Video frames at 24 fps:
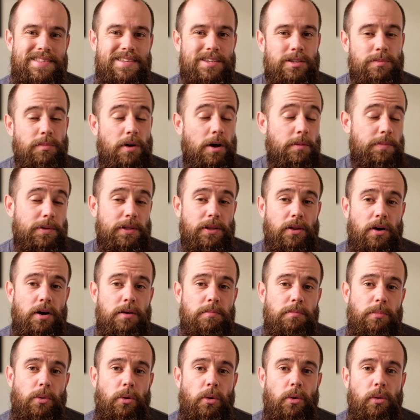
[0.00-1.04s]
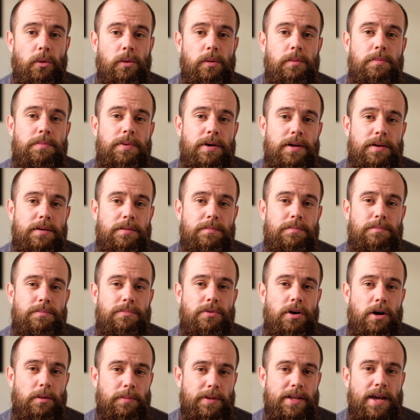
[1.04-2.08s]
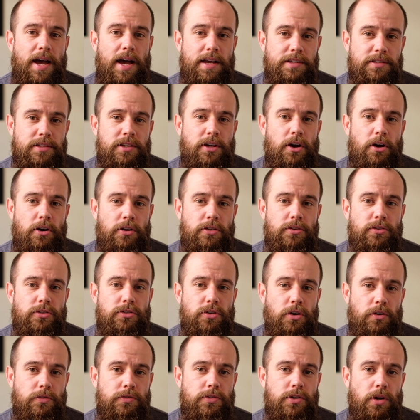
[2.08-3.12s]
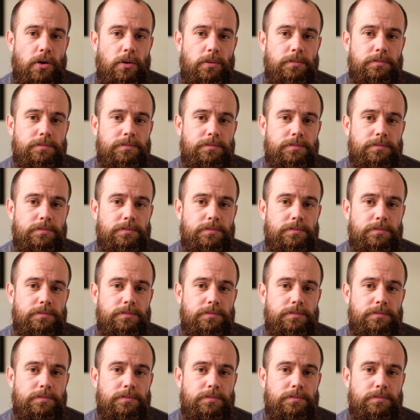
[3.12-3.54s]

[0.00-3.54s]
this might be line ball, but probably has to go to the soft top.